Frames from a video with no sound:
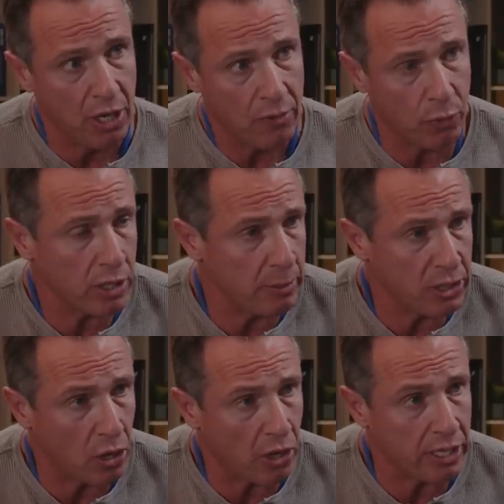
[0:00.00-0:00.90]
if we're going to be
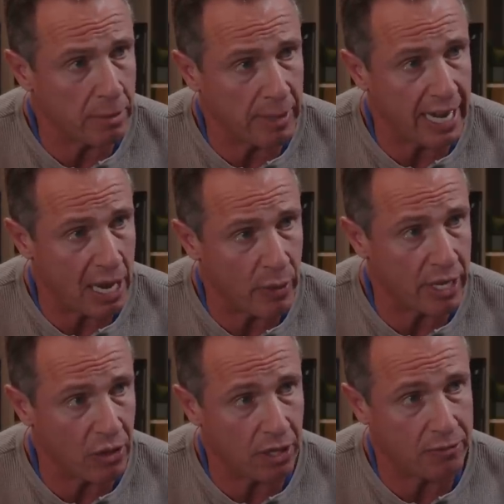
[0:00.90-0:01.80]
talking about how we
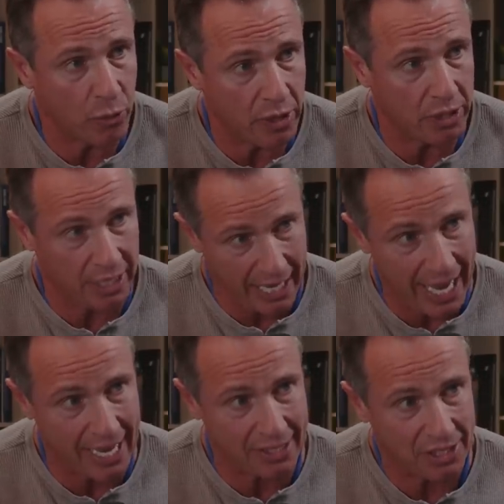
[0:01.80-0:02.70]
get off oil and
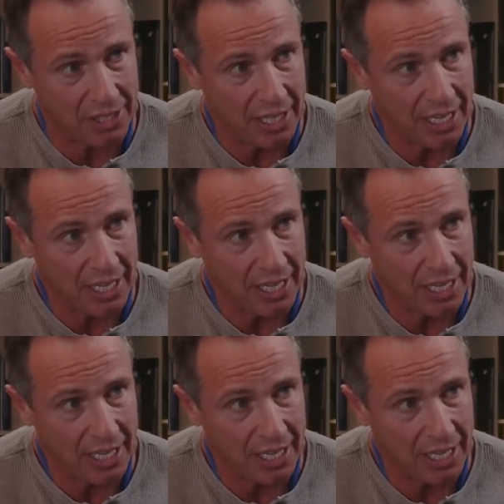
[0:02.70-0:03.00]
gas,